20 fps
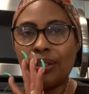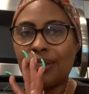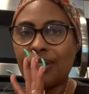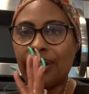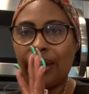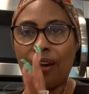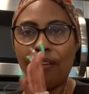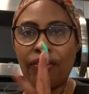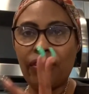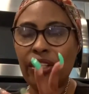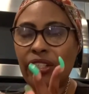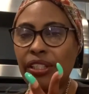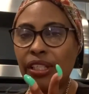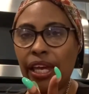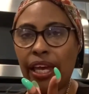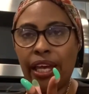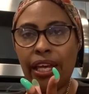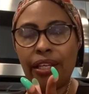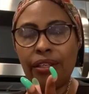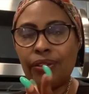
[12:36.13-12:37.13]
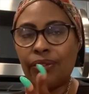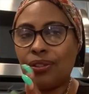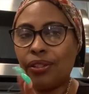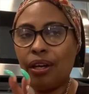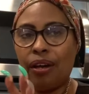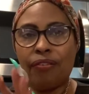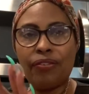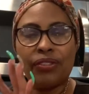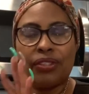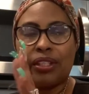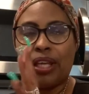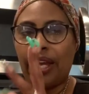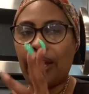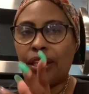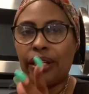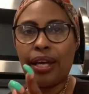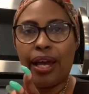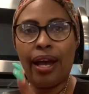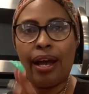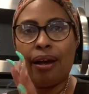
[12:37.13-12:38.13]
self-contain yourself. Stay
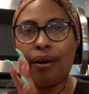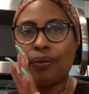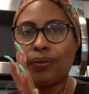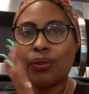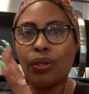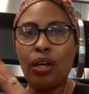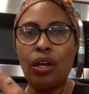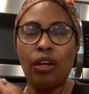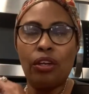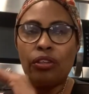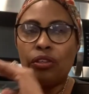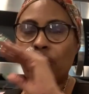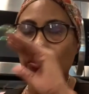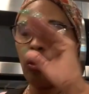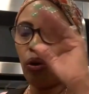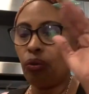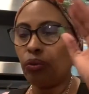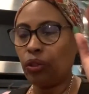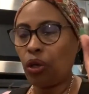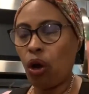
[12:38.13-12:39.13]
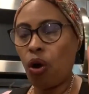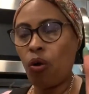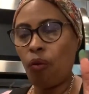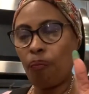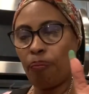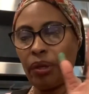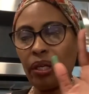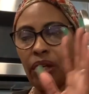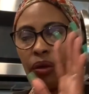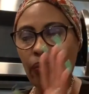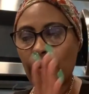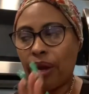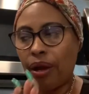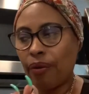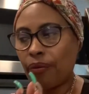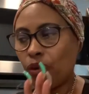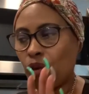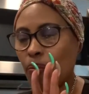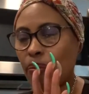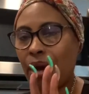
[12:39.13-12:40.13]
in the house. You know, don't be
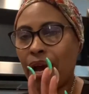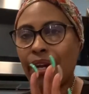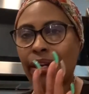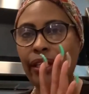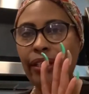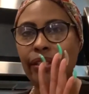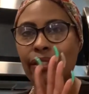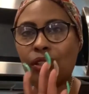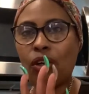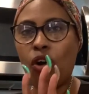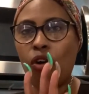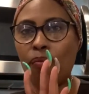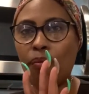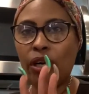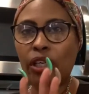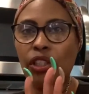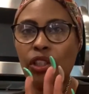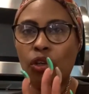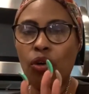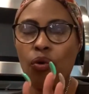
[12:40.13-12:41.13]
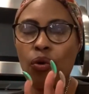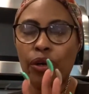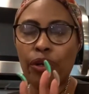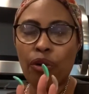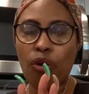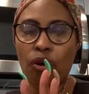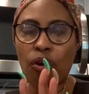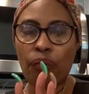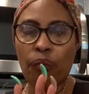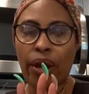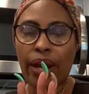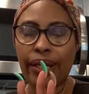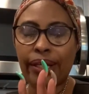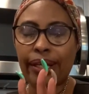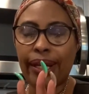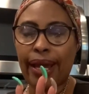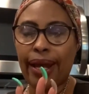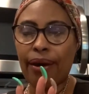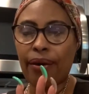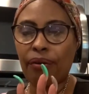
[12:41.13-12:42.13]
around nobody. There's so much going on right
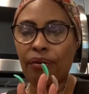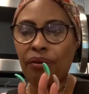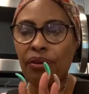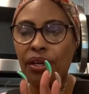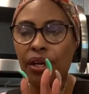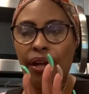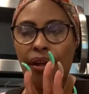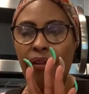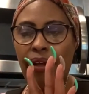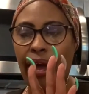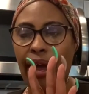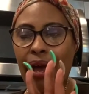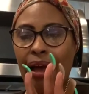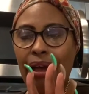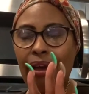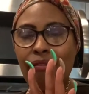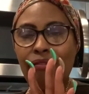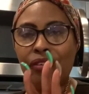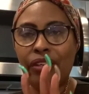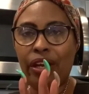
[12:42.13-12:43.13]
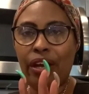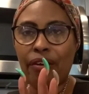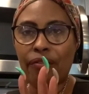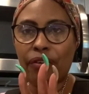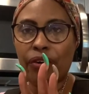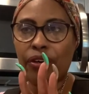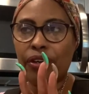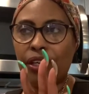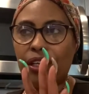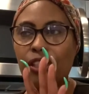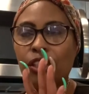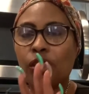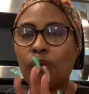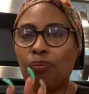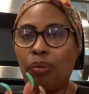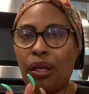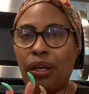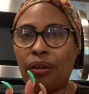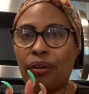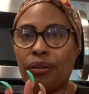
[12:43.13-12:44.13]
now. I have never
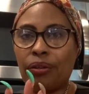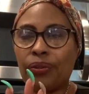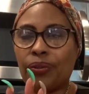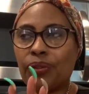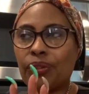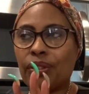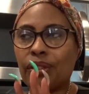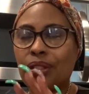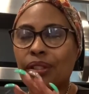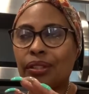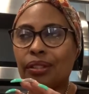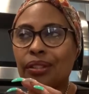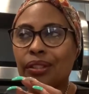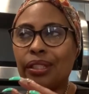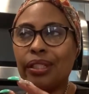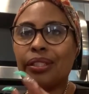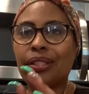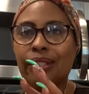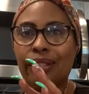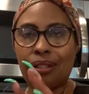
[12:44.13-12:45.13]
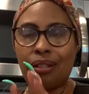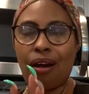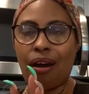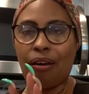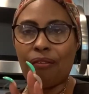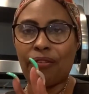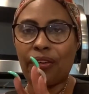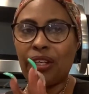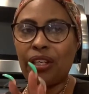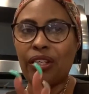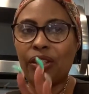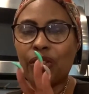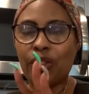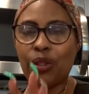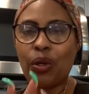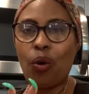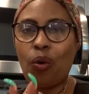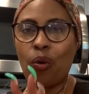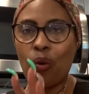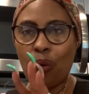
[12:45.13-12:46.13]
experienced this stuff. It is
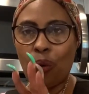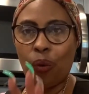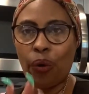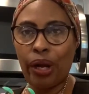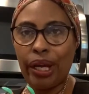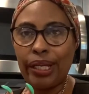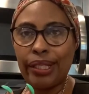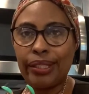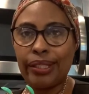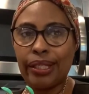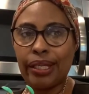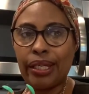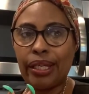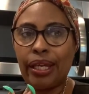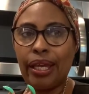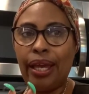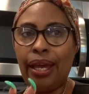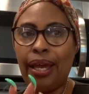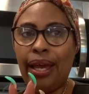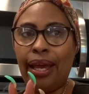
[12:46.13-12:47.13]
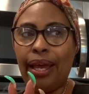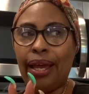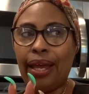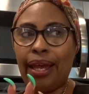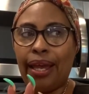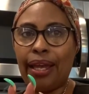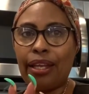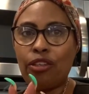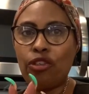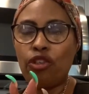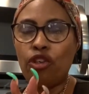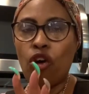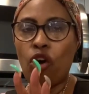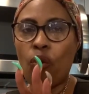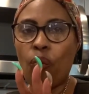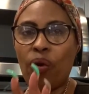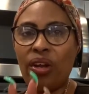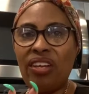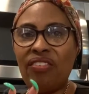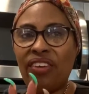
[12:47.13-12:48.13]
so crazy. And, you know,
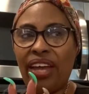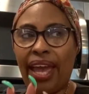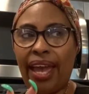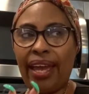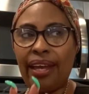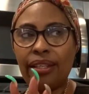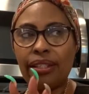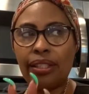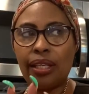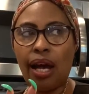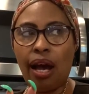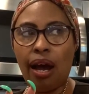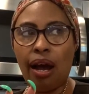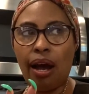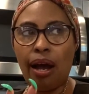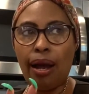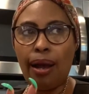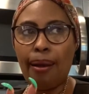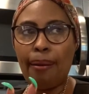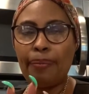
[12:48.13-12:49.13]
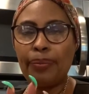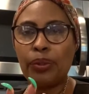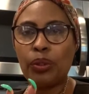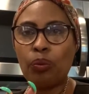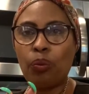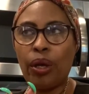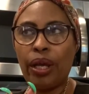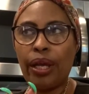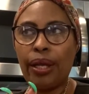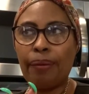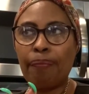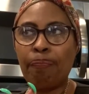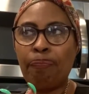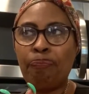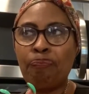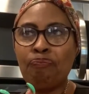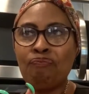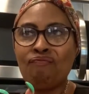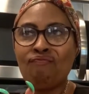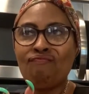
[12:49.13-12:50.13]
we've had times
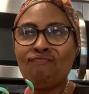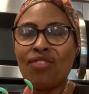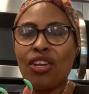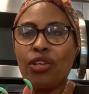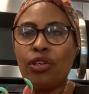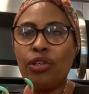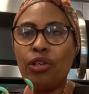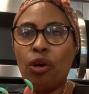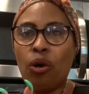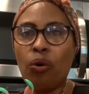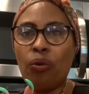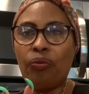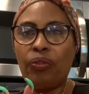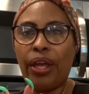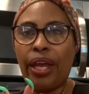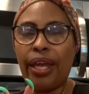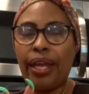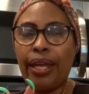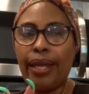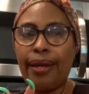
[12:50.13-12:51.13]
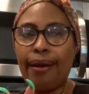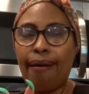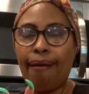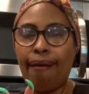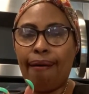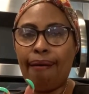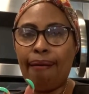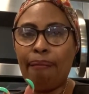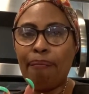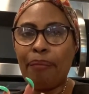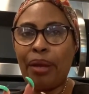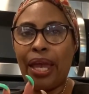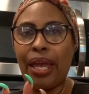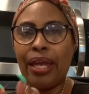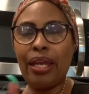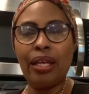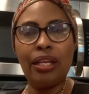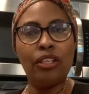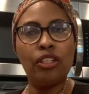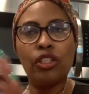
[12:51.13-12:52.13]
when, you know, they uh,
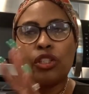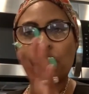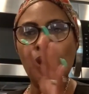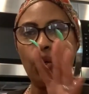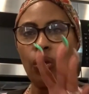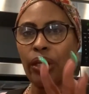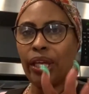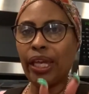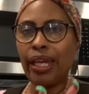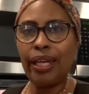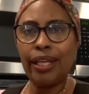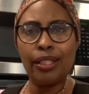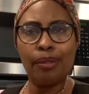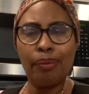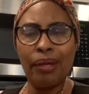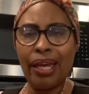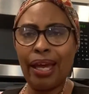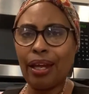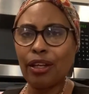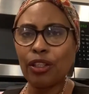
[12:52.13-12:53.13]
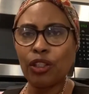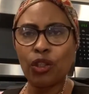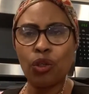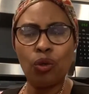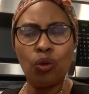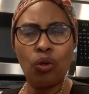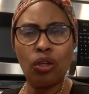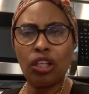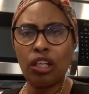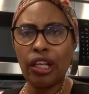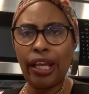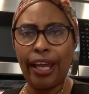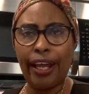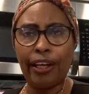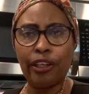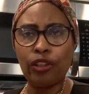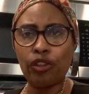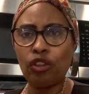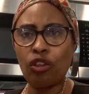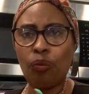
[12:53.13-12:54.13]
may school, kids be out of school a little
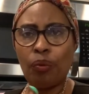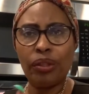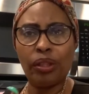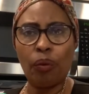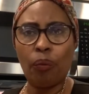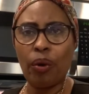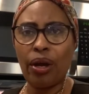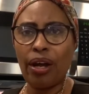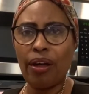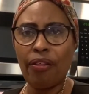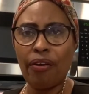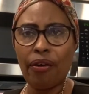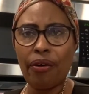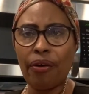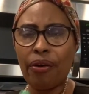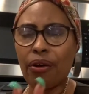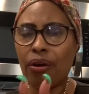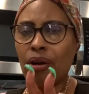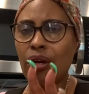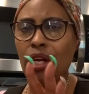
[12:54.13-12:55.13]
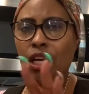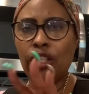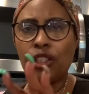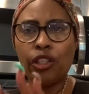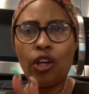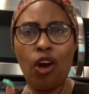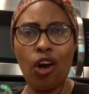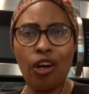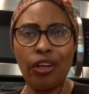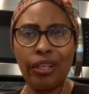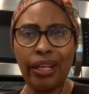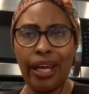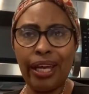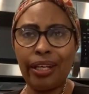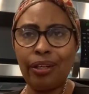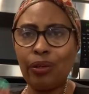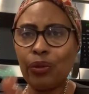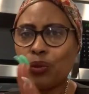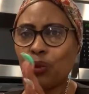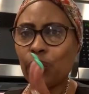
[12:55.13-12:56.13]
extra with the weather or
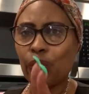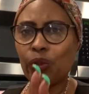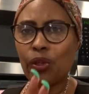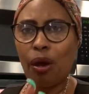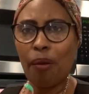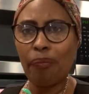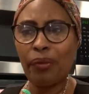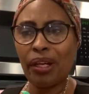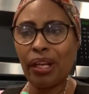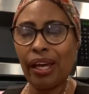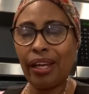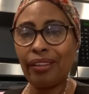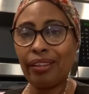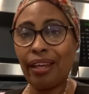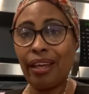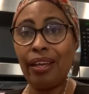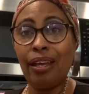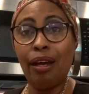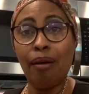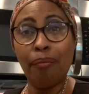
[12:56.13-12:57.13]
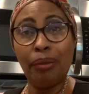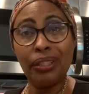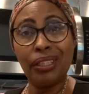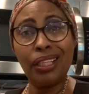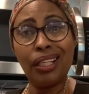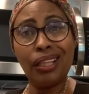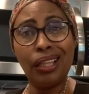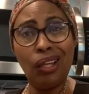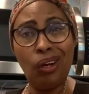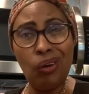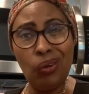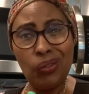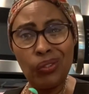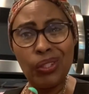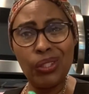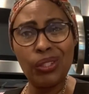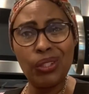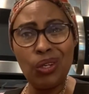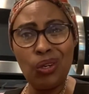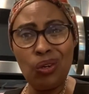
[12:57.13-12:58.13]
tornadoes or something like that. But to close
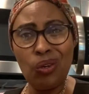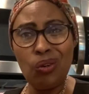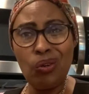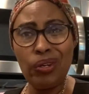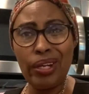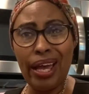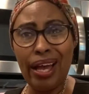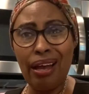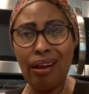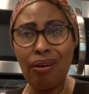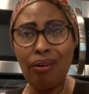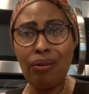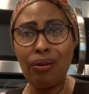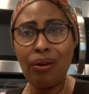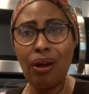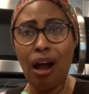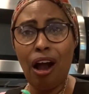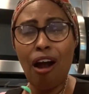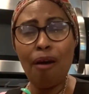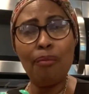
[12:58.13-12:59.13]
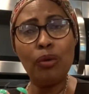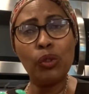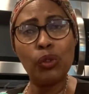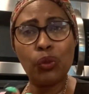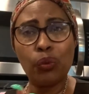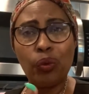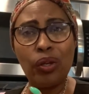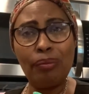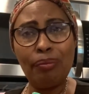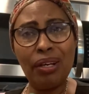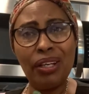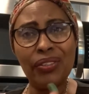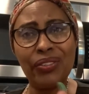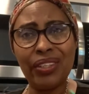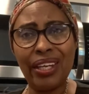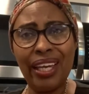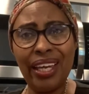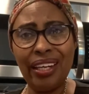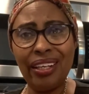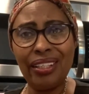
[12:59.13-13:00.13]
the school down almost three months
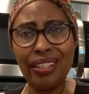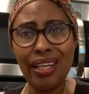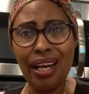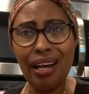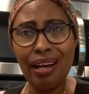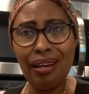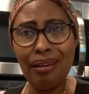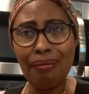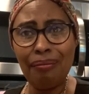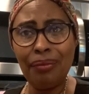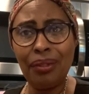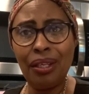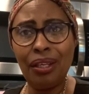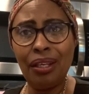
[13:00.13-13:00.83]
ahead of time,